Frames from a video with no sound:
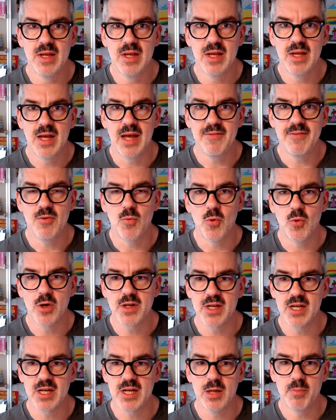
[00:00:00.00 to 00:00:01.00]
haven't worked
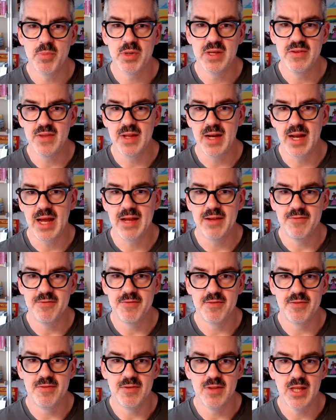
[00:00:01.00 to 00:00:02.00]
at companies that
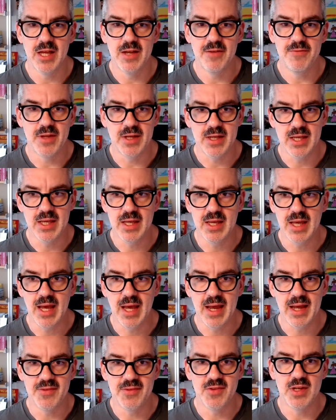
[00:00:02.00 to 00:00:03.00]
I've loved like
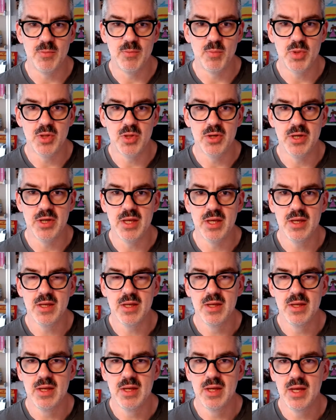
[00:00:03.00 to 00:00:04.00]
as an employee.
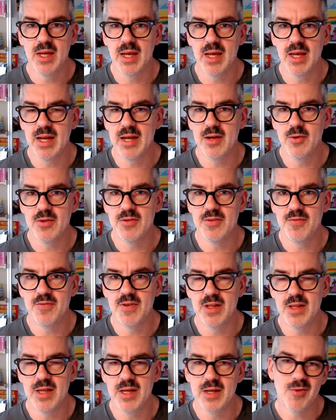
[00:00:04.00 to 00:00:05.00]
And I always
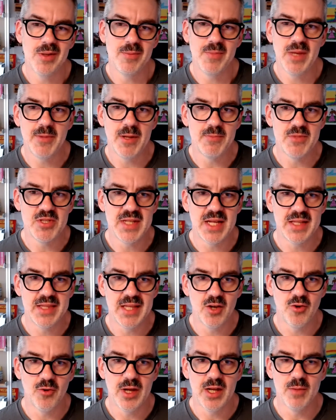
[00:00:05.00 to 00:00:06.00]
felt like, well, maybe I'm just not
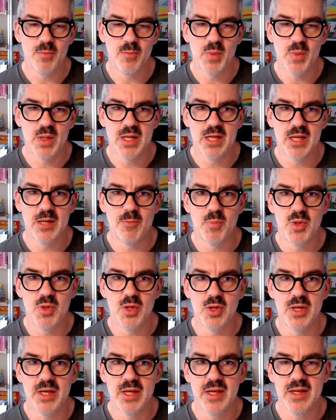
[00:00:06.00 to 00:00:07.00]
that great at being an
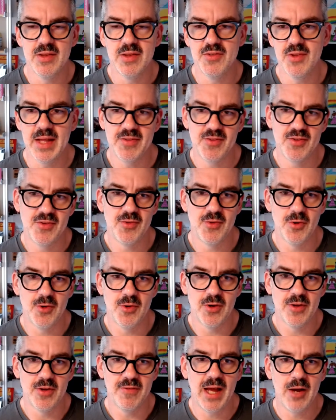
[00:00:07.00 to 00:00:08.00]
employee. And so that's sort
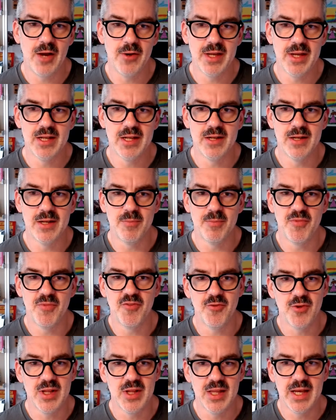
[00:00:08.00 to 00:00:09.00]
of how I ended up
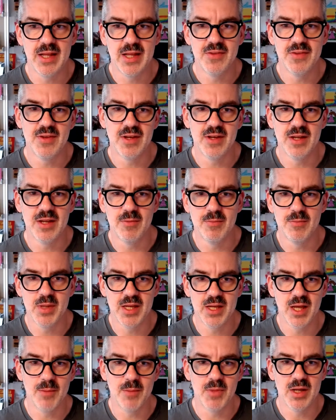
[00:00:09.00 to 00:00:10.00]
freelancing and
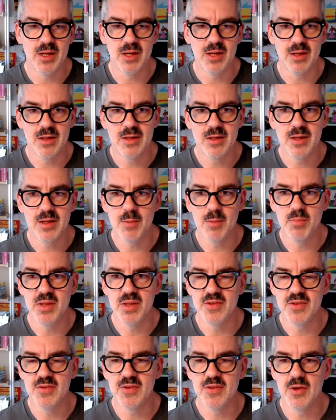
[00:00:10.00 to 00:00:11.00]
becoming a
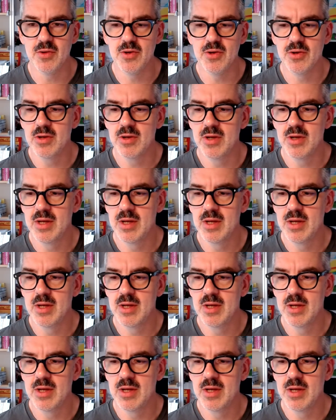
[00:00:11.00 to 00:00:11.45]
business owner.